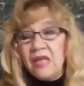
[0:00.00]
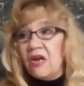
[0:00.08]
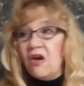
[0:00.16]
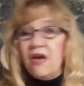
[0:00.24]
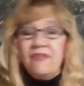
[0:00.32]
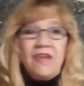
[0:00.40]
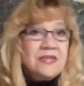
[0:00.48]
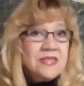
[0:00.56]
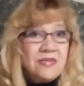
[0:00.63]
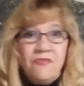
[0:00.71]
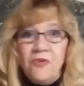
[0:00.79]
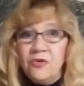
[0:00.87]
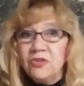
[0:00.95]
Now, I've got
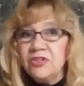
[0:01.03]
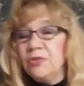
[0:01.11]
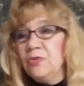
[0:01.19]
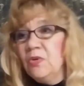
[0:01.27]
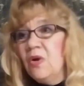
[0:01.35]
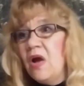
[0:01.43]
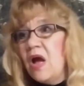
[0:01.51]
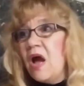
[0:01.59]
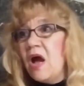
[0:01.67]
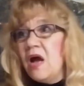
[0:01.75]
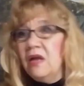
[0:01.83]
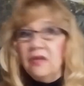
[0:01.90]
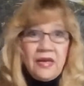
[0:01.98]
some folks who,
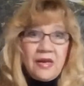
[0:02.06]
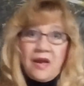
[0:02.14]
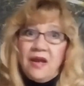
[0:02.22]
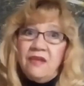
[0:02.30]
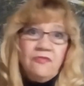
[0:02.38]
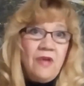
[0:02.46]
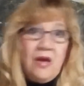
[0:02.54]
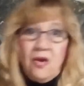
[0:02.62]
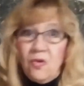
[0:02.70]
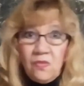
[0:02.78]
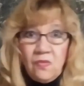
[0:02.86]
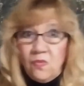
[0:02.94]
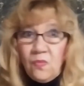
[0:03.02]
like
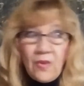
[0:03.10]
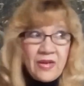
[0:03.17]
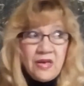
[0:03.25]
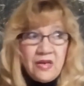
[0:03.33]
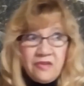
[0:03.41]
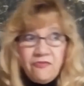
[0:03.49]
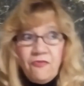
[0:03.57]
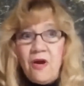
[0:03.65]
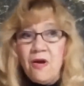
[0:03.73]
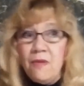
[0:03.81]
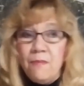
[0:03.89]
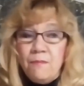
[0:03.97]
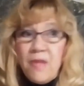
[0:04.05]
Wendy
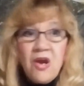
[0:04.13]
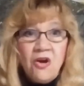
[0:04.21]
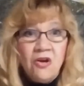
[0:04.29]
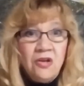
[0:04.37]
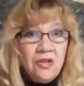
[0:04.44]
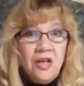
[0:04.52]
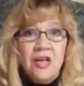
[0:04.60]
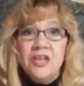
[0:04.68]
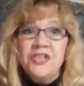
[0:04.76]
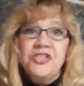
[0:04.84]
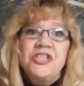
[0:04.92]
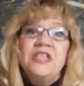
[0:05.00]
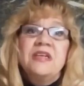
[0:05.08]
from Merrill,
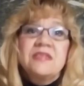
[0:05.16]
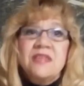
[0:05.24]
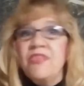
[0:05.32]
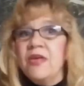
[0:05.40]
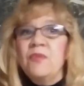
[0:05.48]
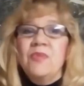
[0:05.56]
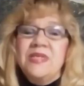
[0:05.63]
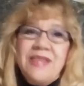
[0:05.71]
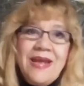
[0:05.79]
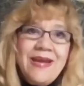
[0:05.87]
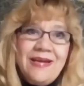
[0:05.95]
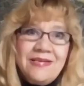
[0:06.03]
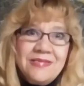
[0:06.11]
she does a thing with
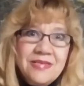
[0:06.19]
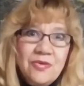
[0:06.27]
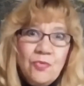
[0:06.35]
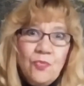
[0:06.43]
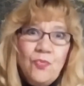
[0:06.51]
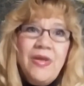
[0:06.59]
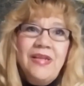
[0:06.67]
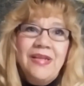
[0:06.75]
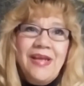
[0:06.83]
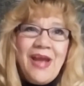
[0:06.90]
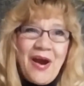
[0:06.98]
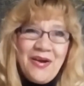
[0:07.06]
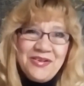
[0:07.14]
dance.
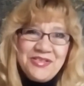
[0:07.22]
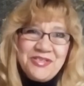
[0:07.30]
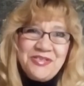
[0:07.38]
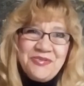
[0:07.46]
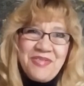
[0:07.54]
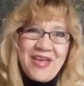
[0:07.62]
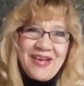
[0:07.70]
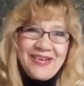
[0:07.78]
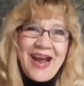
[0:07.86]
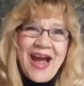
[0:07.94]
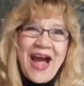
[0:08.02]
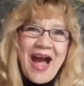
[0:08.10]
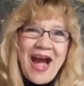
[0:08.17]
Really hard to do that
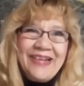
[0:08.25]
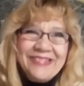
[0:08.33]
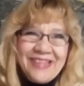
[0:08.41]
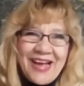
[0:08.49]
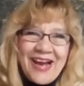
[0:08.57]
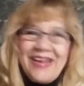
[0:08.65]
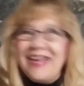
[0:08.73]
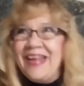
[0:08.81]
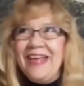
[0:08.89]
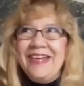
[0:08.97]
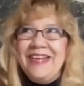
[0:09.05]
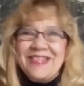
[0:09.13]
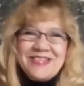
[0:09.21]
online
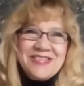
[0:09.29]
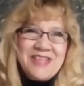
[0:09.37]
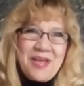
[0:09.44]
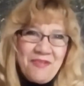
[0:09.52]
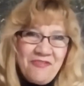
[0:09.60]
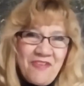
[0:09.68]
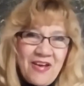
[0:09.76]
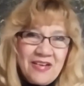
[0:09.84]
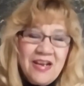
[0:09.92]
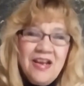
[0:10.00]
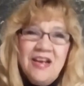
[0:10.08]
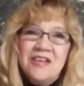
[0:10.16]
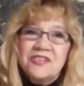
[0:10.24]
and get the same effect.
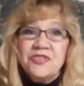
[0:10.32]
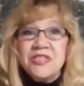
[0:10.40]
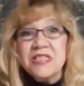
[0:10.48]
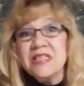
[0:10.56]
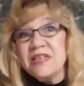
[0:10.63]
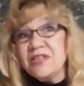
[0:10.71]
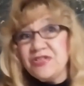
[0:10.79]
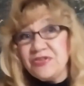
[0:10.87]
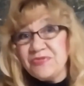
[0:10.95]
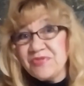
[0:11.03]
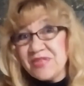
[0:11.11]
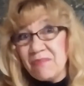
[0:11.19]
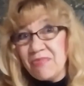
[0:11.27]
So she's going to
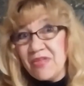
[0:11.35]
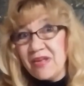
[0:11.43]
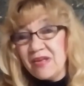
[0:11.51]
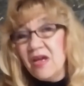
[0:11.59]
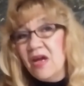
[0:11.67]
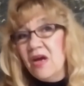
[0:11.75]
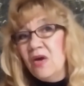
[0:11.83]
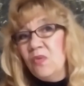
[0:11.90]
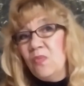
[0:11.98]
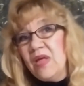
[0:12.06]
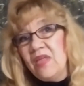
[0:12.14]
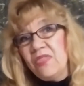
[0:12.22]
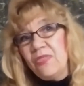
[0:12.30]
do something
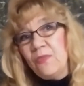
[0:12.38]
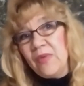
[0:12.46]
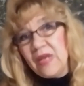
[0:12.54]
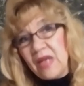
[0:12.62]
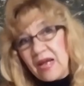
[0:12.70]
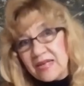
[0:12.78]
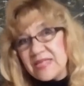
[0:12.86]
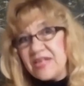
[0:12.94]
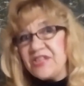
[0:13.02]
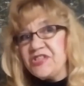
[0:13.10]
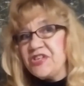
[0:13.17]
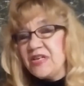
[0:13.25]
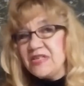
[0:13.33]
with
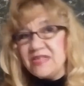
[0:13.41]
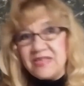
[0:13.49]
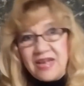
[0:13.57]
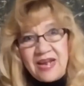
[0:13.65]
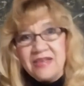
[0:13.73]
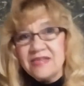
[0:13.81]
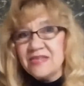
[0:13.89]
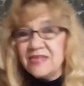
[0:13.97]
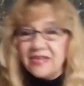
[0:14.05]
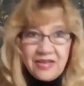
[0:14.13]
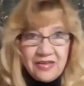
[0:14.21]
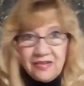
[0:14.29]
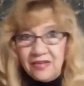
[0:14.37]
relaxation and dance
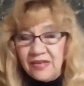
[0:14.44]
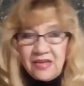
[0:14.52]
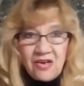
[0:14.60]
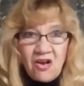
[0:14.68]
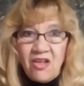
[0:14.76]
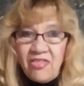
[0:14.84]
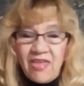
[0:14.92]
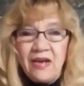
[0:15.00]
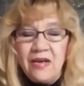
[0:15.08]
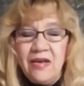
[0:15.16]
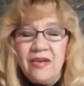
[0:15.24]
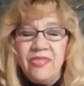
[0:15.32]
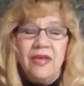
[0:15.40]
and healing and all
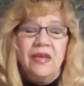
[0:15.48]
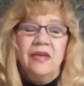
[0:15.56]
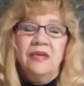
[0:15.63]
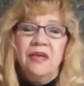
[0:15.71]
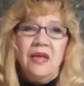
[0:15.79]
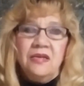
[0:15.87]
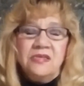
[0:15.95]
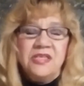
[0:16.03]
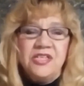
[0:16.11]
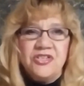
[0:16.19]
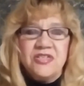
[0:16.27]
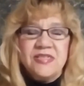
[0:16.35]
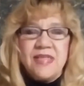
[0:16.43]
that kind of thing and
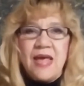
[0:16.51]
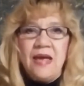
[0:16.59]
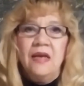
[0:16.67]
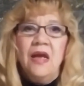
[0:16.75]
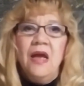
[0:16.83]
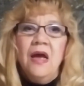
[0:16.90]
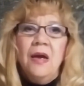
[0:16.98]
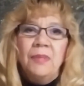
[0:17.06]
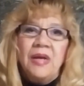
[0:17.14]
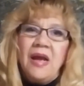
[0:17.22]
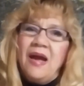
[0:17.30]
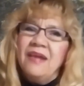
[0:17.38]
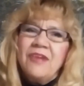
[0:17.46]
teach us that.
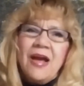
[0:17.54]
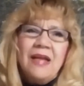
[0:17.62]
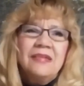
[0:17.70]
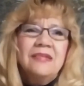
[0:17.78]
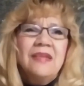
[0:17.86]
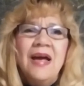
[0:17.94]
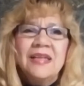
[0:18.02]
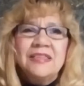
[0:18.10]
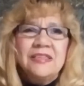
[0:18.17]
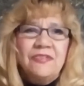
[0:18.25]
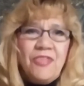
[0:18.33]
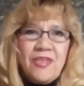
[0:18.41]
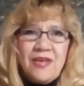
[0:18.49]
But I've got
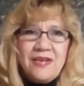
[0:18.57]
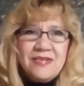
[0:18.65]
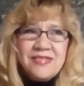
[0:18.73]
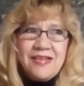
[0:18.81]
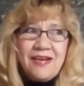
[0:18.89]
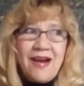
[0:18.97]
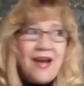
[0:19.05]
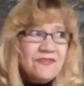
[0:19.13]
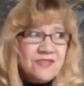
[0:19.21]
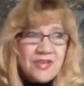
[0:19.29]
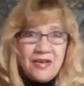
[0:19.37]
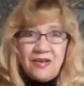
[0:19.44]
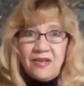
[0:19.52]
lots of things that
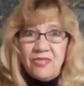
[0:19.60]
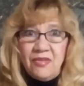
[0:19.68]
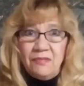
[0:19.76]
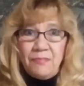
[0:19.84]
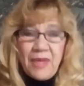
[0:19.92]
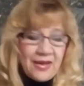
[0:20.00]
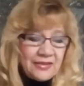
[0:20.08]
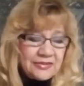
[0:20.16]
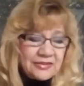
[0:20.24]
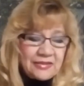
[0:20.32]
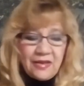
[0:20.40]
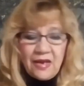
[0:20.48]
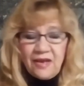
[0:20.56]
I've done in the past.